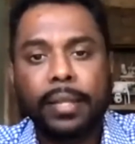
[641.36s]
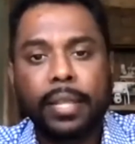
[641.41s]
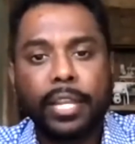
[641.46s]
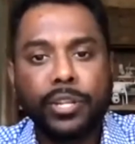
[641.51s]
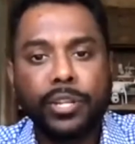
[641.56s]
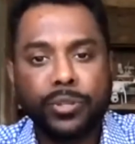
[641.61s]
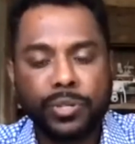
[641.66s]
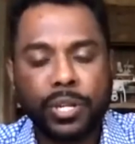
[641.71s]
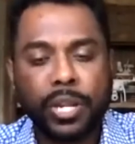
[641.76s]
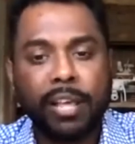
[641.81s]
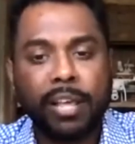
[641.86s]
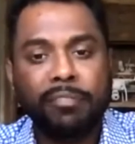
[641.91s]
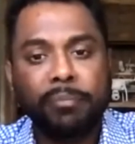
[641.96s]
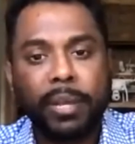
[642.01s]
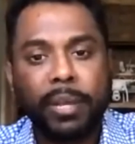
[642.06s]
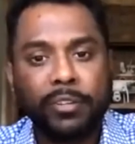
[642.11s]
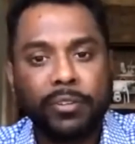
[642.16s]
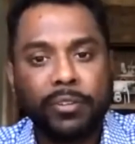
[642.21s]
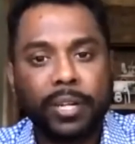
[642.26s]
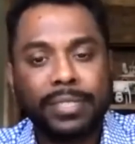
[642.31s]
and then you should have
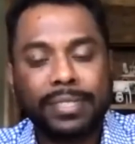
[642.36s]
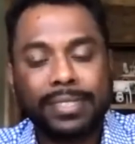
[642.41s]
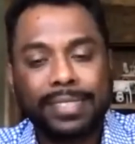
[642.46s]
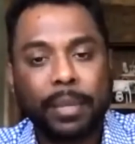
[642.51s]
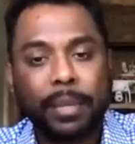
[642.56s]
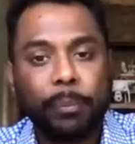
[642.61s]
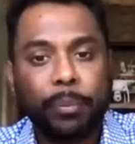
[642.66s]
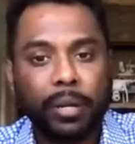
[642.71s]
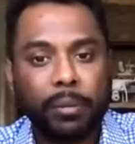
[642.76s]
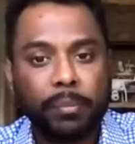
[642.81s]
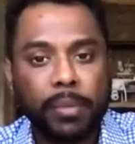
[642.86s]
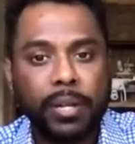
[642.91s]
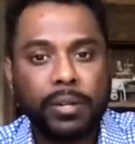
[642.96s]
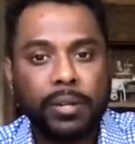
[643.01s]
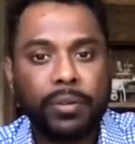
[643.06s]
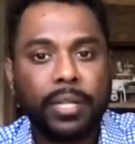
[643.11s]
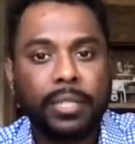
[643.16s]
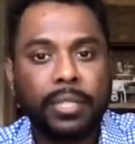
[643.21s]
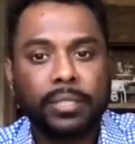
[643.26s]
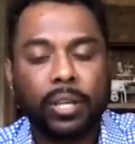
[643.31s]
metrics, separate
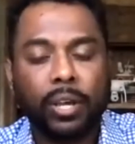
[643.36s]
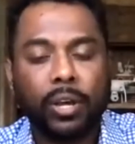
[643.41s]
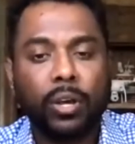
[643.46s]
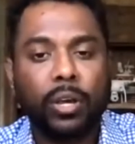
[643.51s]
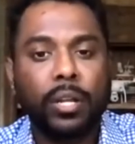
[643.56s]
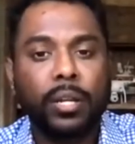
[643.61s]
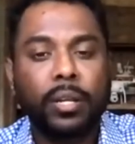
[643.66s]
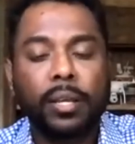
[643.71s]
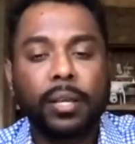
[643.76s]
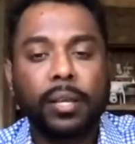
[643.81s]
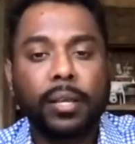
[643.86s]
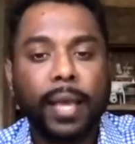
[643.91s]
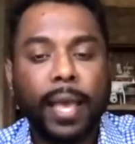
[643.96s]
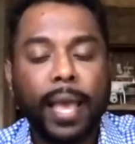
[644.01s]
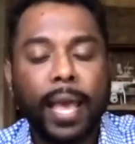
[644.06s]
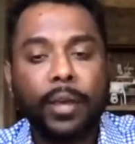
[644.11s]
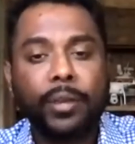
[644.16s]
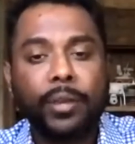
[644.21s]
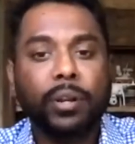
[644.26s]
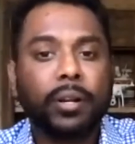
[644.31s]
metrics on
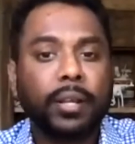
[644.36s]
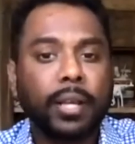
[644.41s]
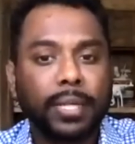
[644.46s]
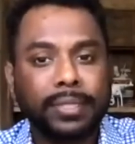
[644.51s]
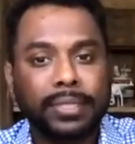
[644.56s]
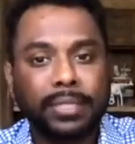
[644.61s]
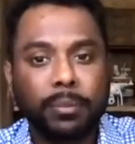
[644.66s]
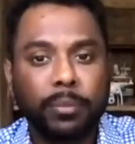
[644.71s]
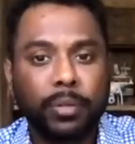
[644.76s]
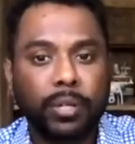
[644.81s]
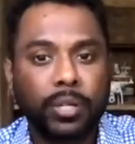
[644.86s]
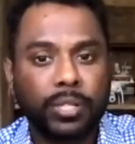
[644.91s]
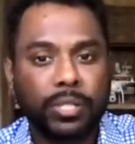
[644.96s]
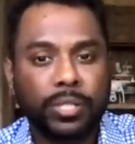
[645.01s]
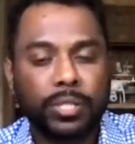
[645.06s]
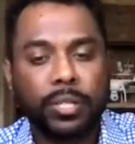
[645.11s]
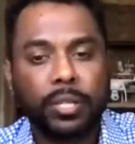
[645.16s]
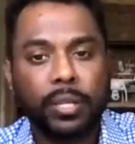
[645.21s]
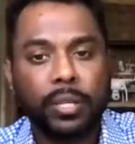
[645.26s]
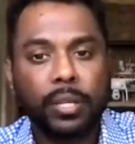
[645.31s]
how your
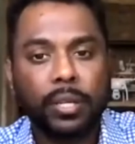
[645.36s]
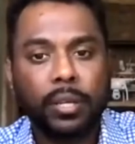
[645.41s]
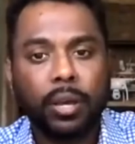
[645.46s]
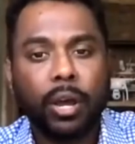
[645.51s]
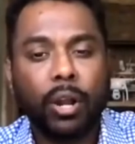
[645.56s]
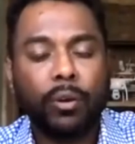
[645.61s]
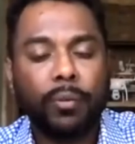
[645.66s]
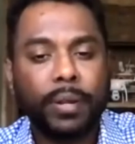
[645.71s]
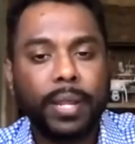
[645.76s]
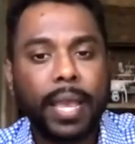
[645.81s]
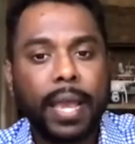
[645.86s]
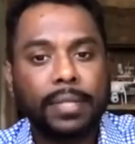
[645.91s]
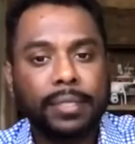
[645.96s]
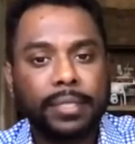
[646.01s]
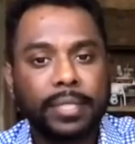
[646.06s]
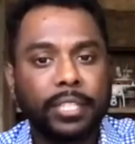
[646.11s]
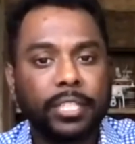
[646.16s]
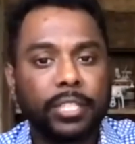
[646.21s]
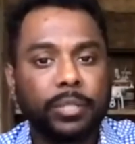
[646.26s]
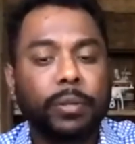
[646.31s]
customers are
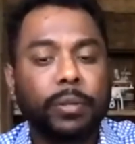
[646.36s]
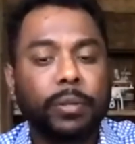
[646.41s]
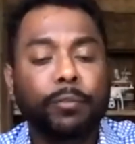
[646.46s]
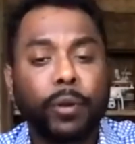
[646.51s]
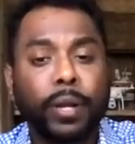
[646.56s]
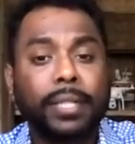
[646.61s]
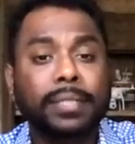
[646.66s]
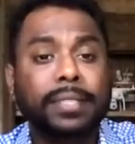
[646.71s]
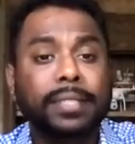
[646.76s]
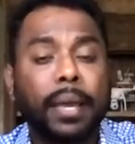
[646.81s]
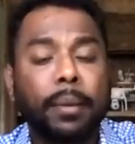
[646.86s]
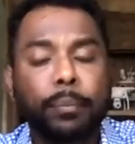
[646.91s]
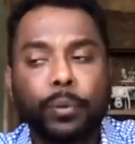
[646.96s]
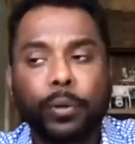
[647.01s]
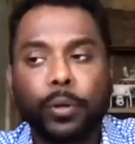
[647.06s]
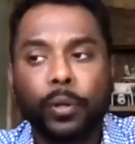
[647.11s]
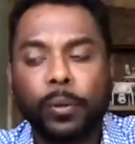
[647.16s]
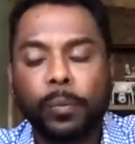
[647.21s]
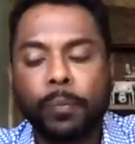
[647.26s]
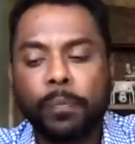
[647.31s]
reacting to it. For
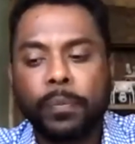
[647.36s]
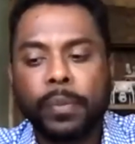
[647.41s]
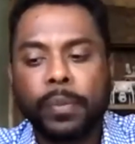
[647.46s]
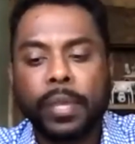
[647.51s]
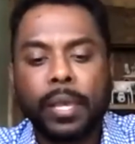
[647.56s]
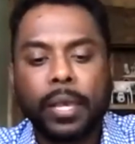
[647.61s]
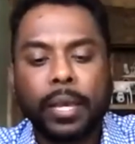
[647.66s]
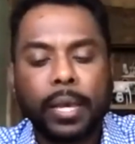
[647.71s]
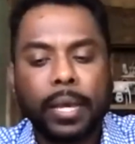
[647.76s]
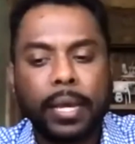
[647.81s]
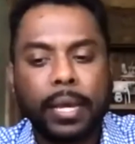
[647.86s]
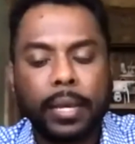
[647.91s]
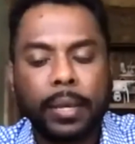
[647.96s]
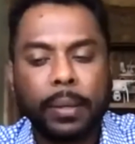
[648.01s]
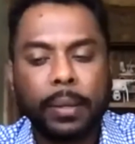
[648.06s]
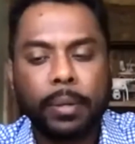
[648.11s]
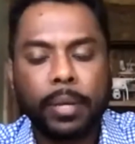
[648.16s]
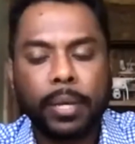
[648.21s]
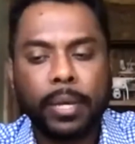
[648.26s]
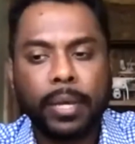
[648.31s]
example,
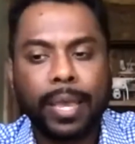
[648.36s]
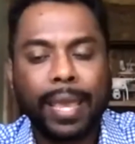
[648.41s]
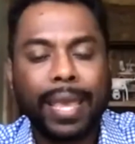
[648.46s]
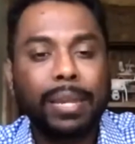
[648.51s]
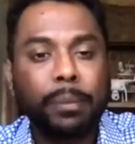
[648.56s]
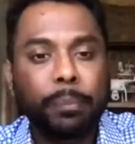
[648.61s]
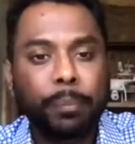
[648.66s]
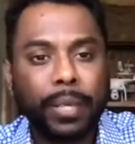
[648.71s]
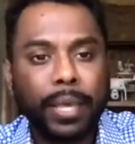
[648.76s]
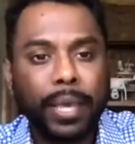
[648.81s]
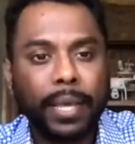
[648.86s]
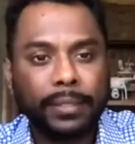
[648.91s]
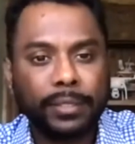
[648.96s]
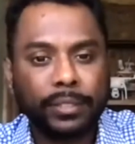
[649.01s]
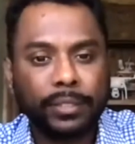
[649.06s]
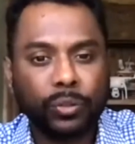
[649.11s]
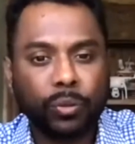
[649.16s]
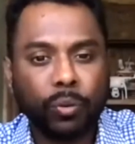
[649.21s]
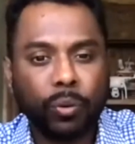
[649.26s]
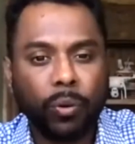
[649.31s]
NPS
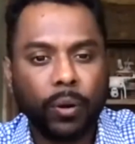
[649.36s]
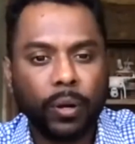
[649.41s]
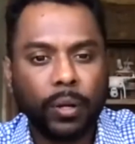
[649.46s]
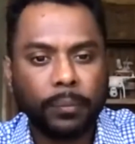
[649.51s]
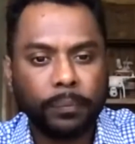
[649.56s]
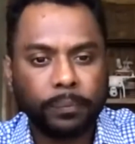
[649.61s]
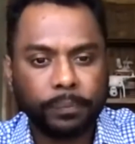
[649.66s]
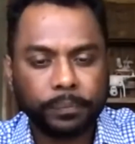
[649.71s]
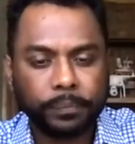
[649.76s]
score